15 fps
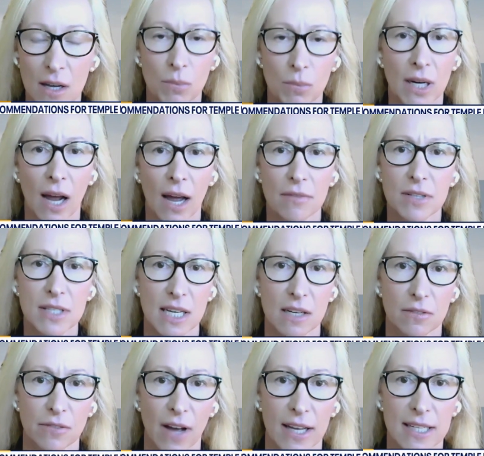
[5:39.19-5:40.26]
But I've
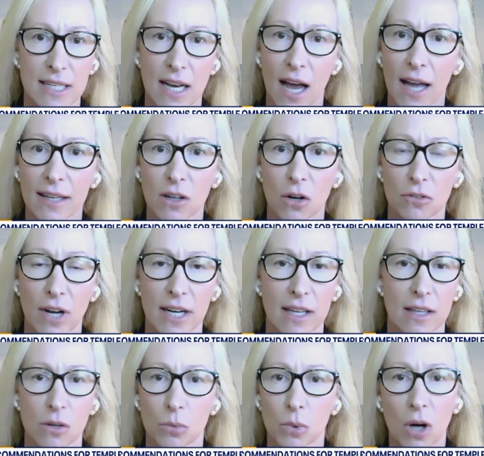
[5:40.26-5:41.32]
identified nine
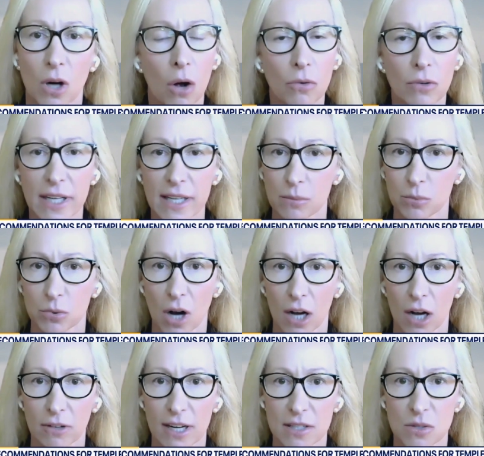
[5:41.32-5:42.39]
already that we're already in
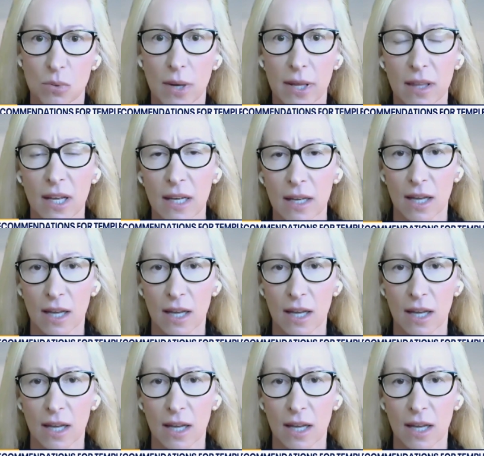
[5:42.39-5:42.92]
progress with.